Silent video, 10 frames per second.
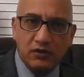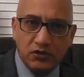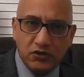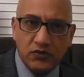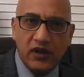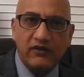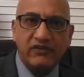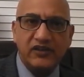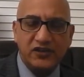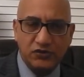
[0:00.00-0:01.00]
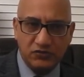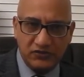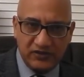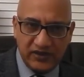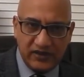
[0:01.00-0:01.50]
you are
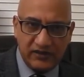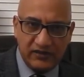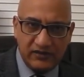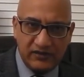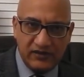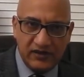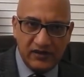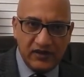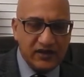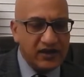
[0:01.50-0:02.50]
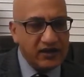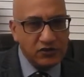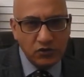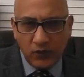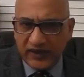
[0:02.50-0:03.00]
reducing.
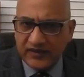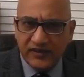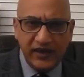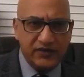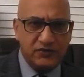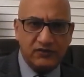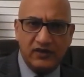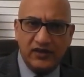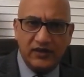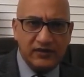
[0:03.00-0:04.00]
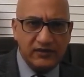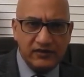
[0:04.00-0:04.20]
Do it gradually,